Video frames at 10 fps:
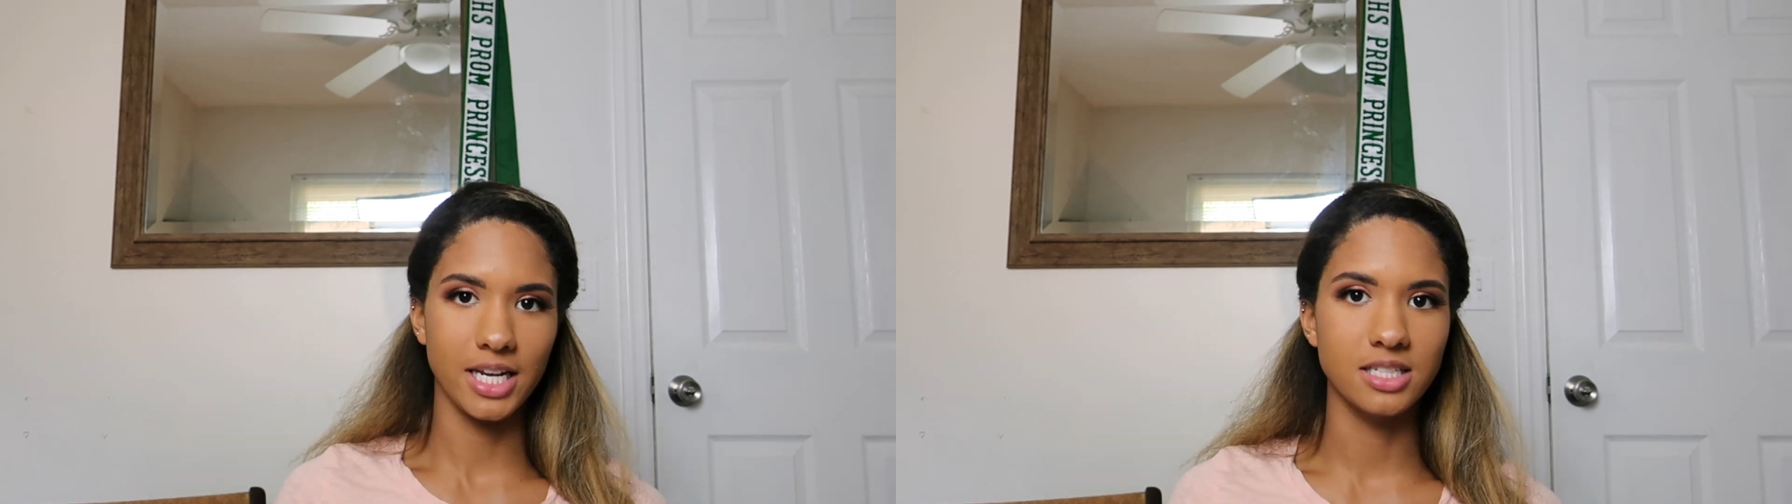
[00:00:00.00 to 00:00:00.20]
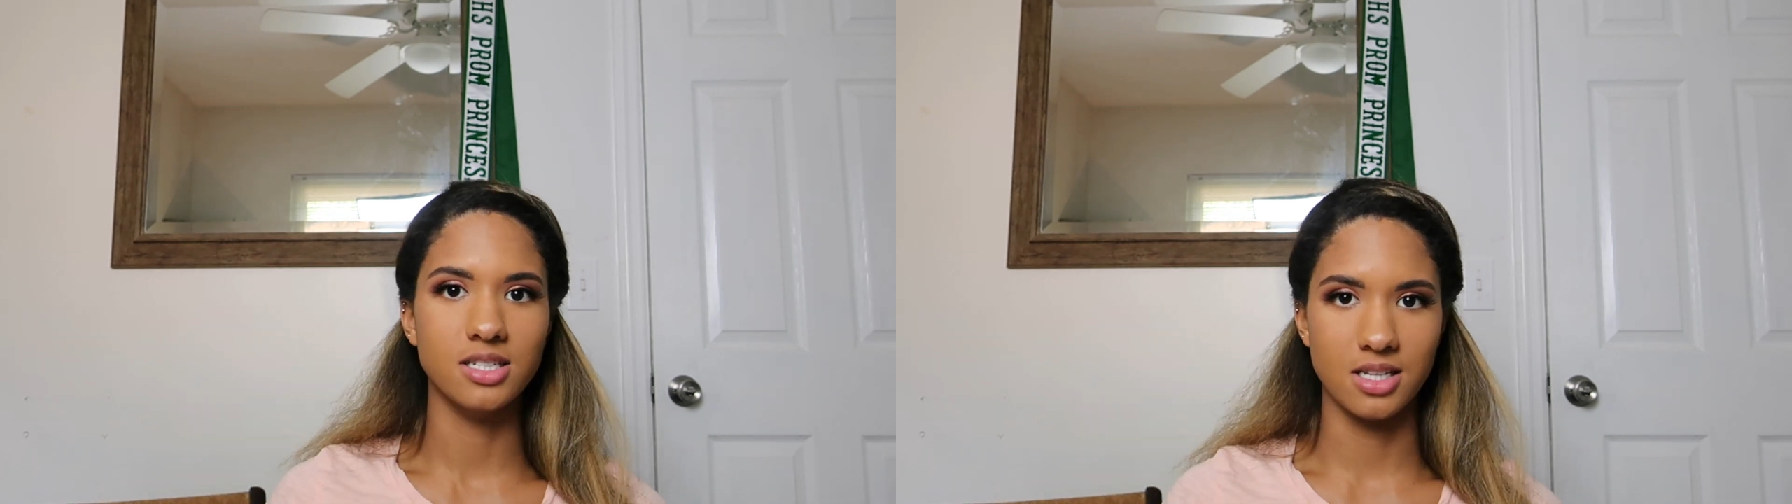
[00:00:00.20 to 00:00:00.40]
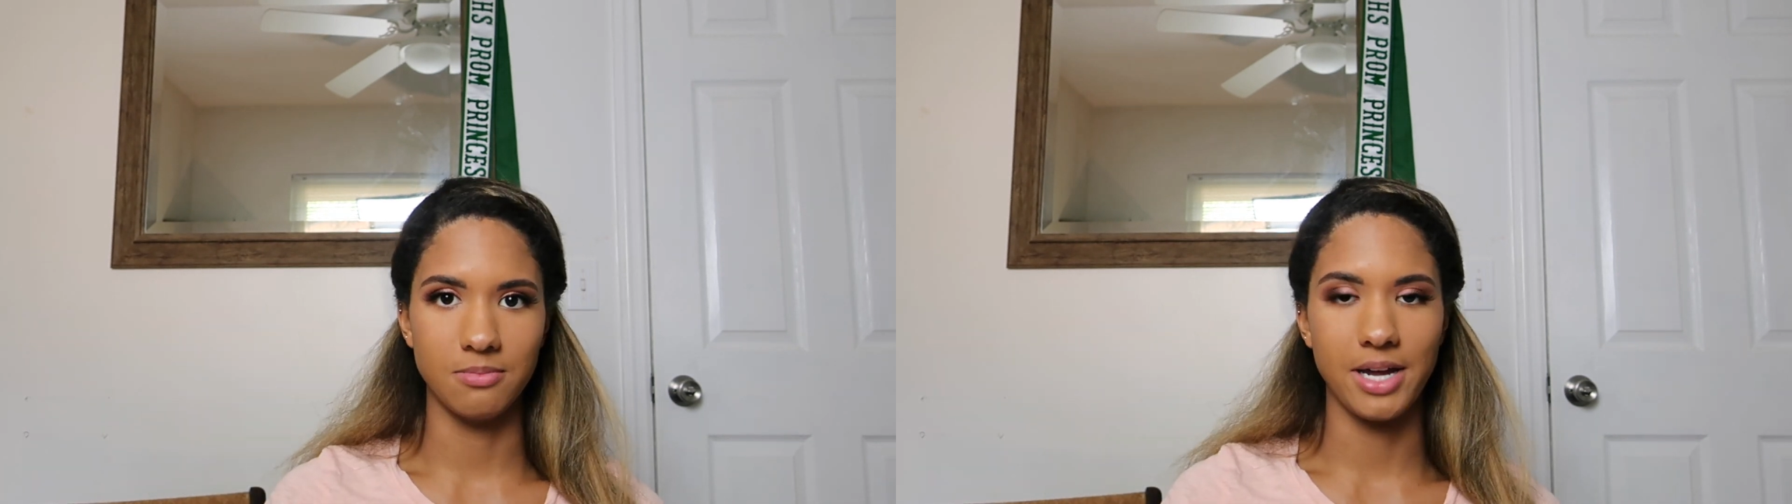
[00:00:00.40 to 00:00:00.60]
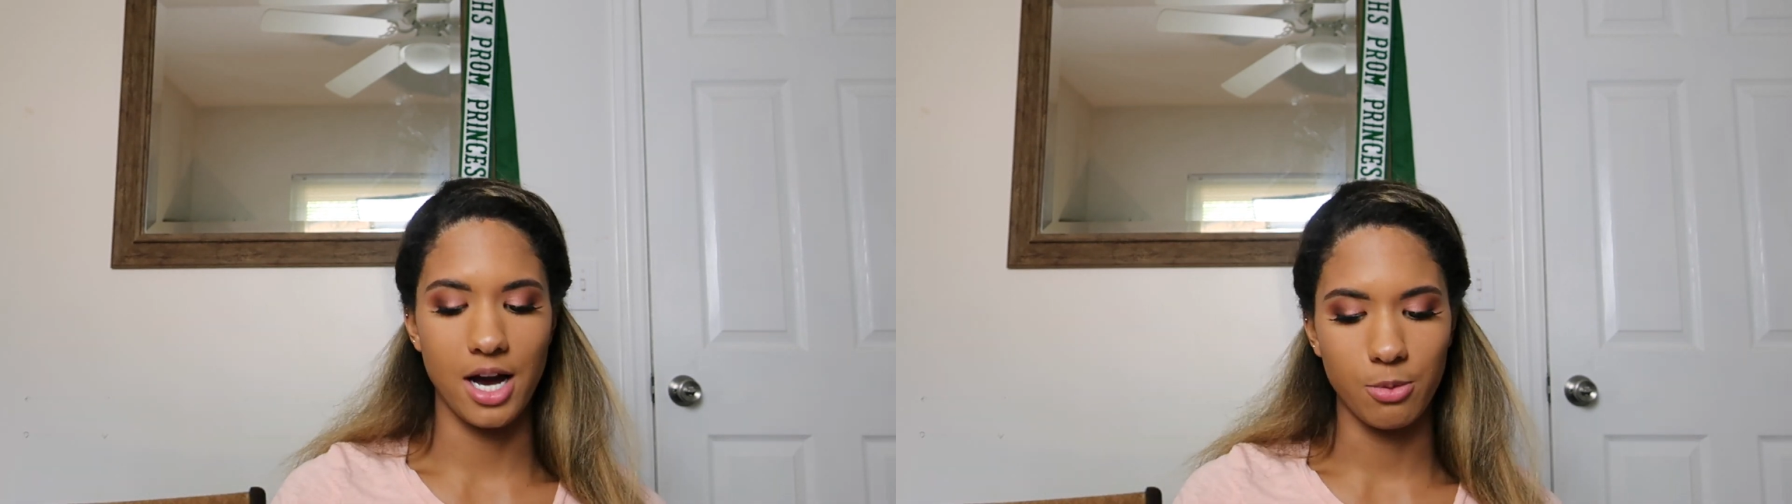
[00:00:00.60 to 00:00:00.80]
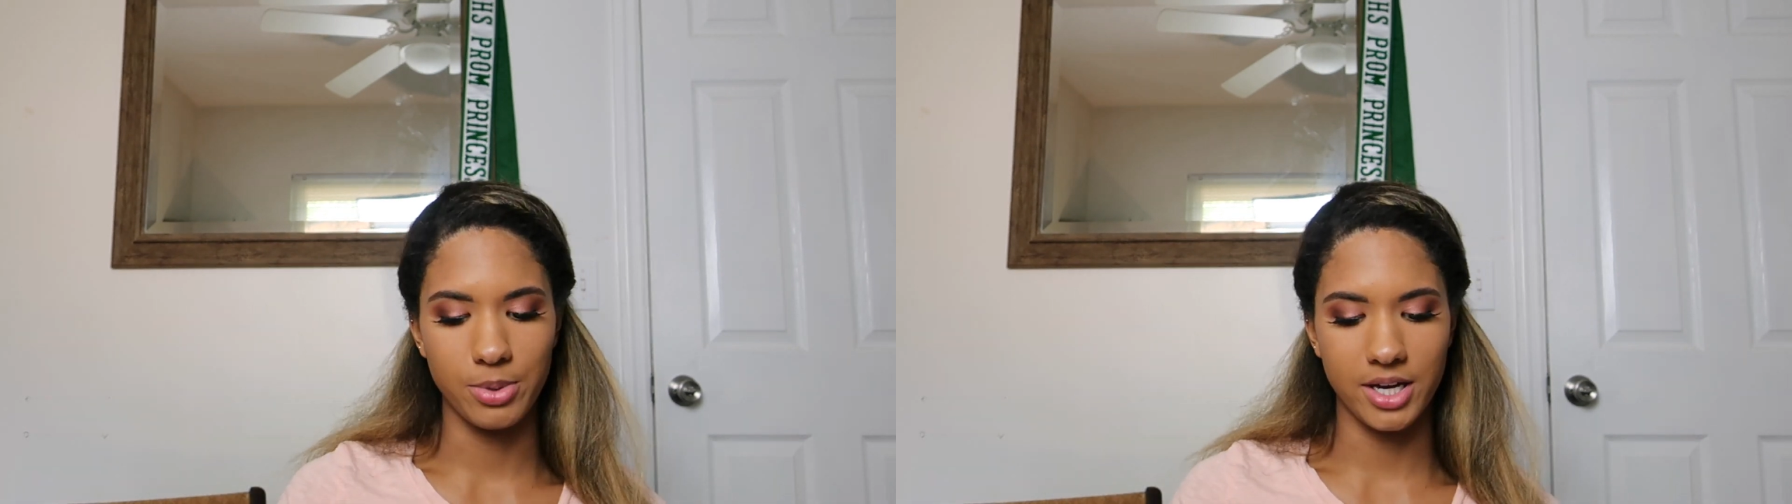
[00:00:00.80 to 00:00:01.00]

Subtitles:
get into them now